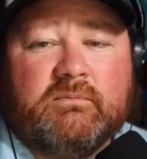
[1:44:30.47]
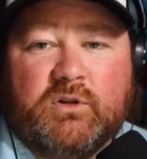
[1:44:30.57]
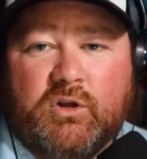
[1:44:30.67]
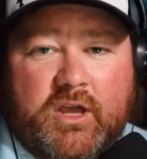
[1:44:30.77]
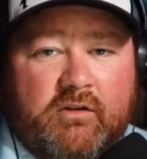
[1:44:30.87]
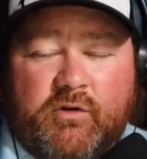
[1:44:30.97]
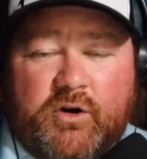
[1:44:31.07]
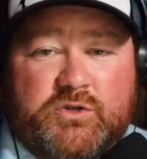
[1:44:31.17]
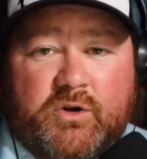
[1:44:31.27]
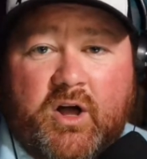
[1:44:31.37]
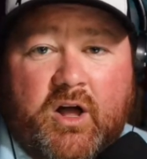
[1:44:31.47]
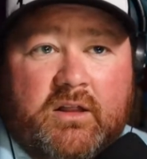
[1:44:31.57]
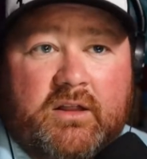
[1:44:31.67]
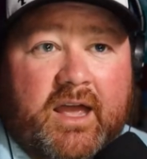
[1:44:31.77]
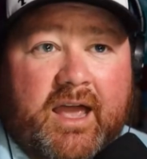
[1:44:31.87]
Looking forward to it
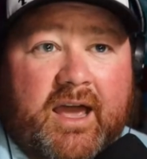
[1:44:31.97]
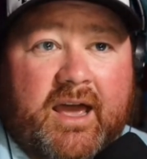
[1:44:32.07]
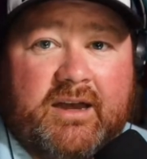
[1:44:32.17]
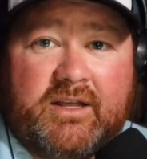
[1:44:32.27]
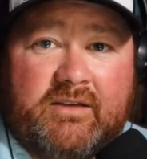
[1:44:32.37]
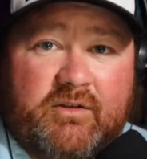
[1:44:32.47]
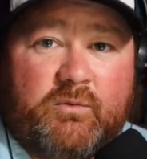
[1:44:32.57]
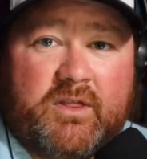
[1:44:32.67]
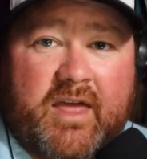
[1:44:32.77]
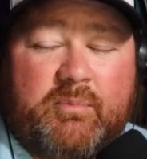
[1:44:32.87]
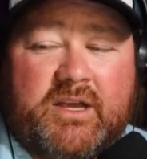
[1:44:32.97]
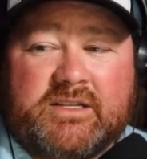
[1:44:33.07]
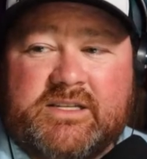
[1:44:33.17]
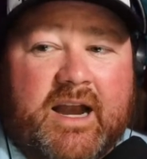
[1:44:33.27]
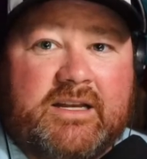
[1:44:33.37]
all. And even with that being
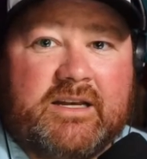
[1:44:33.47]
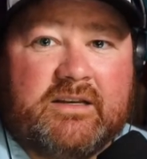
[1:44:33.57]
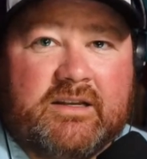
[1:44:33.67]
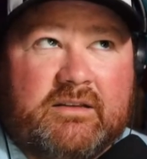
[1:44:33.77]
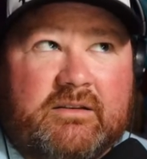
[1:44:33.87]
said, I didn't